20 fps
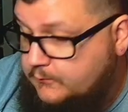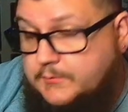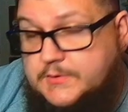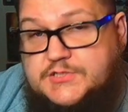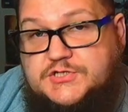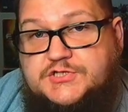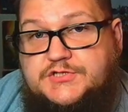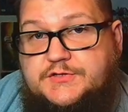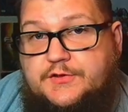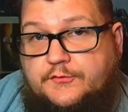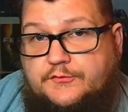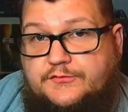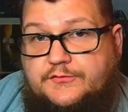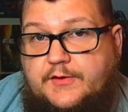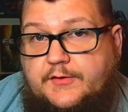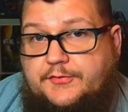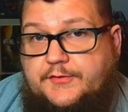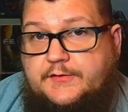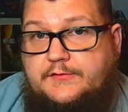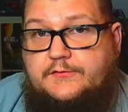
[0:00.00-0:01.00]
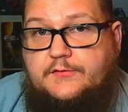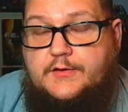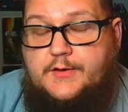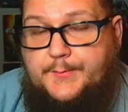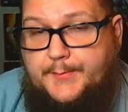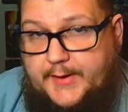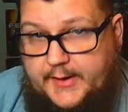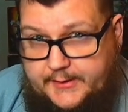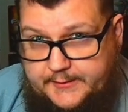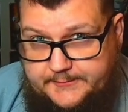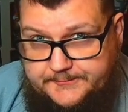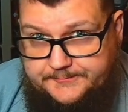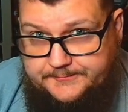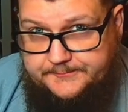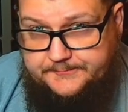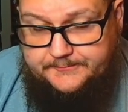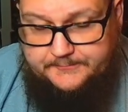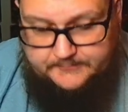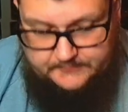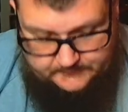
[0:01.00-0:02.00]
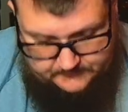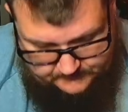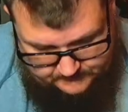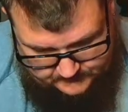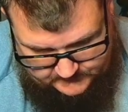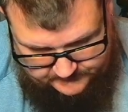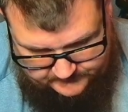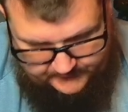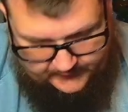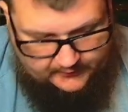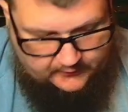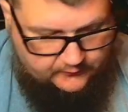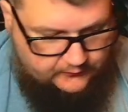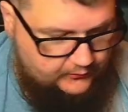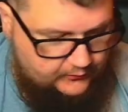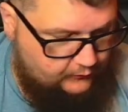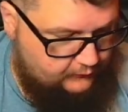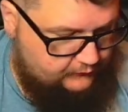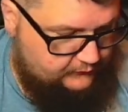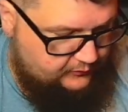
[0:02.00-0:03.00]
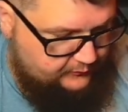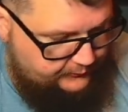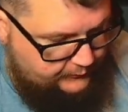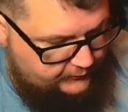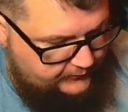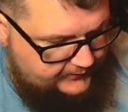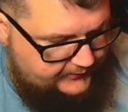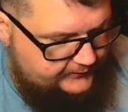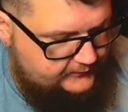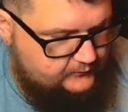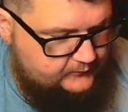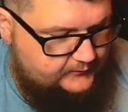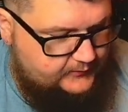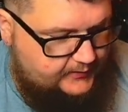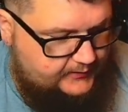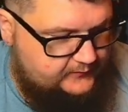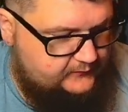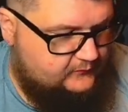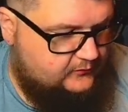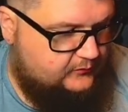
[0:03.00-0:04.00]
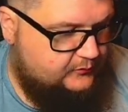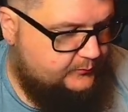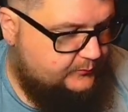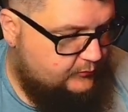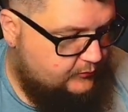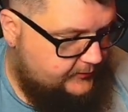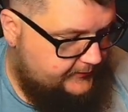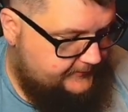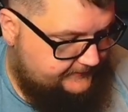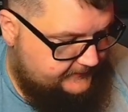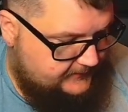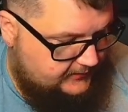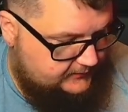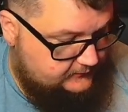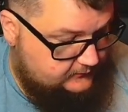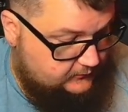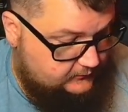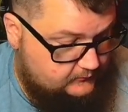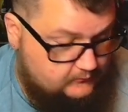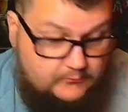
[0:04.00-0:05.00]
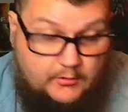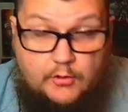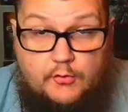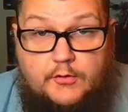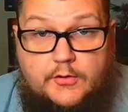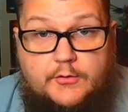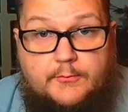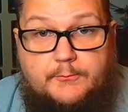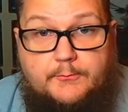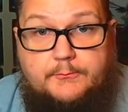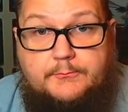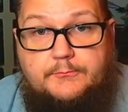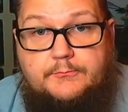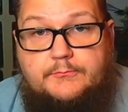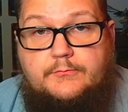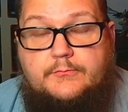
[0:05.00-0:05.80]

which there was nothing to debate. See, I don't know Turtle Boy. I don't hate Turtle Boy. I don't know him.